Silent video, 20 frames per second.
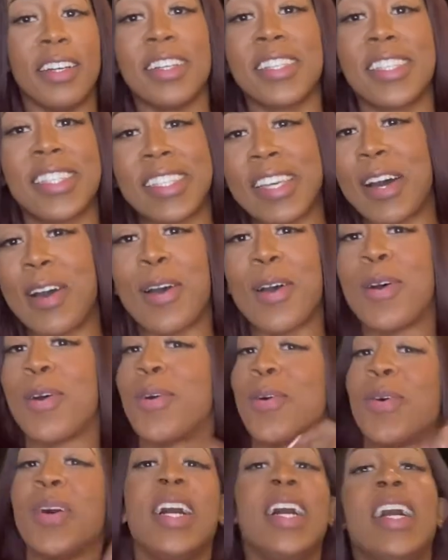
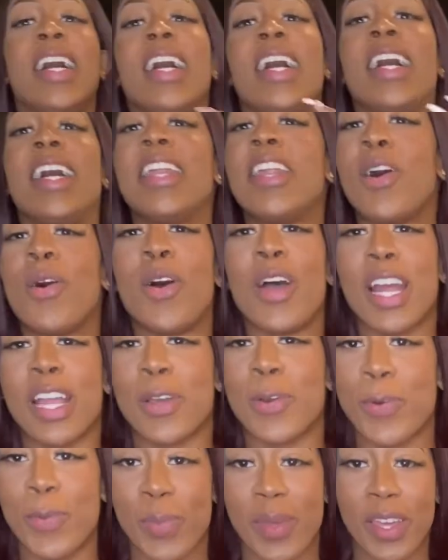So don't
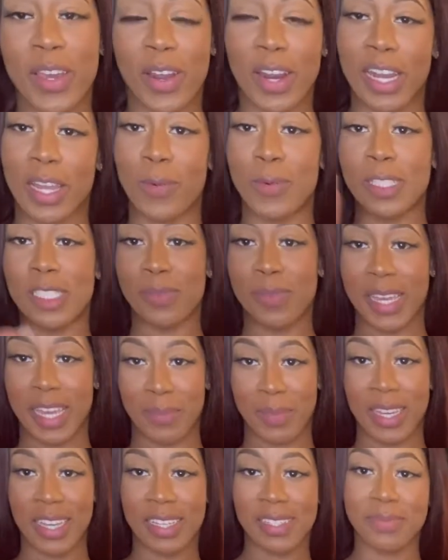argue with me, argue with your
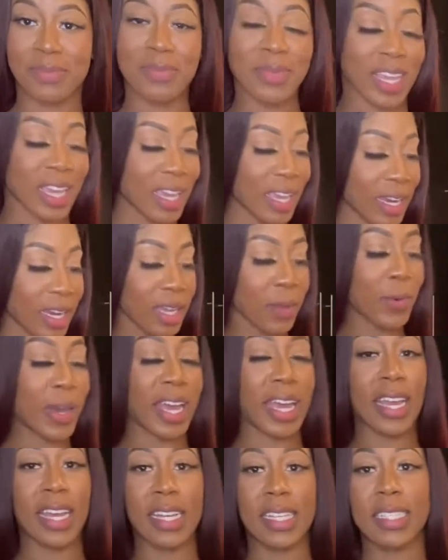mammy.
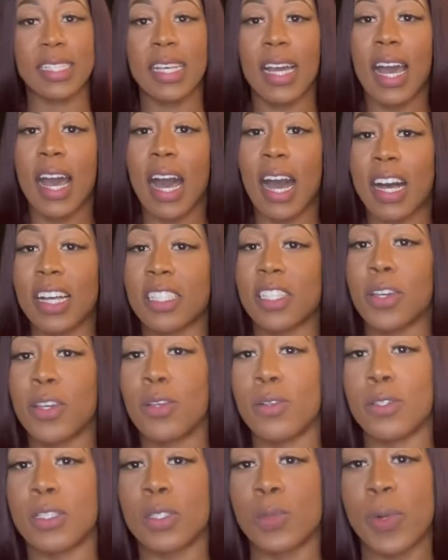Anyways, I also
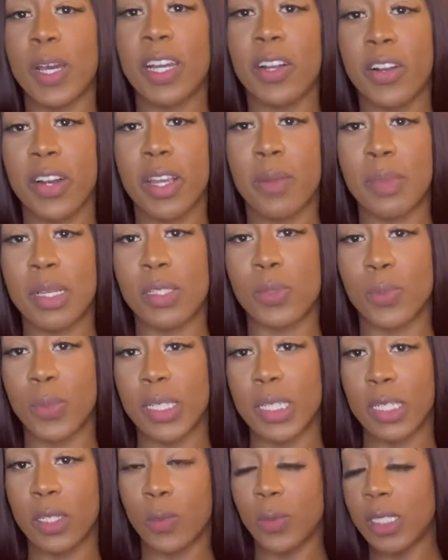use sweat cream as
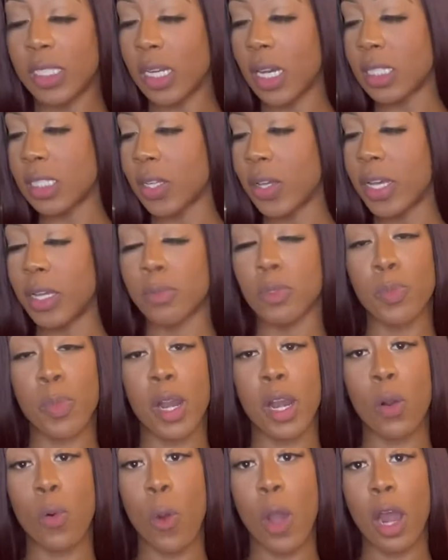well, which also helps
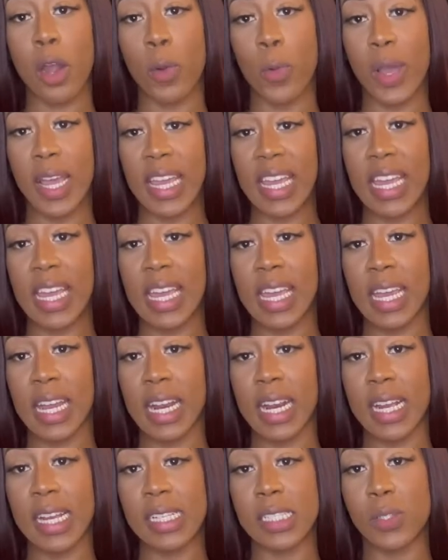burn water weight
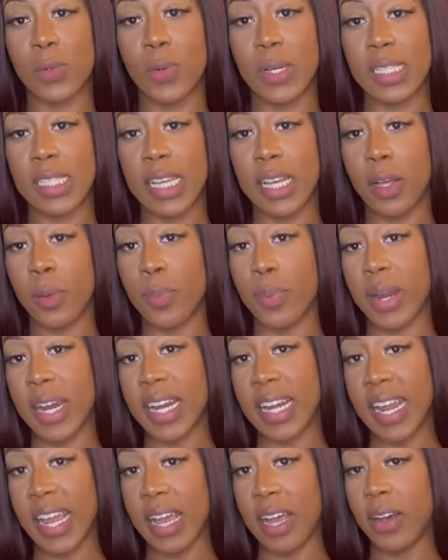here. It's going to help
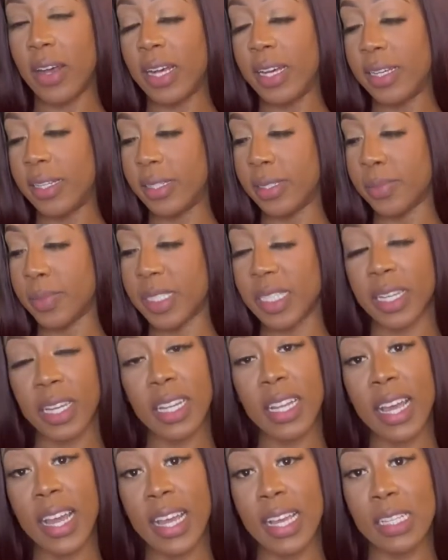break down
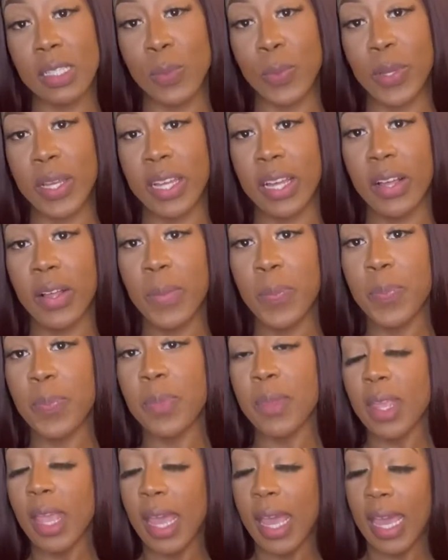cellulite as well.
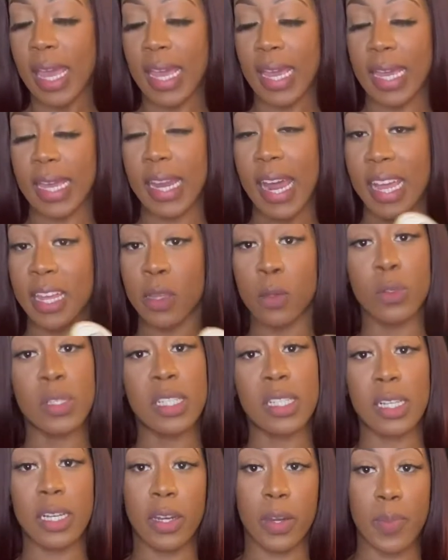And I use
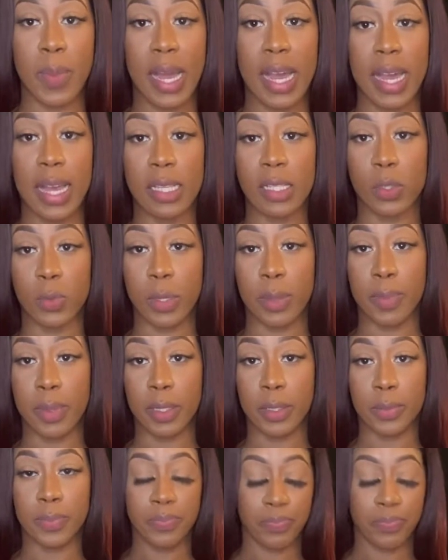this under my sweat belt.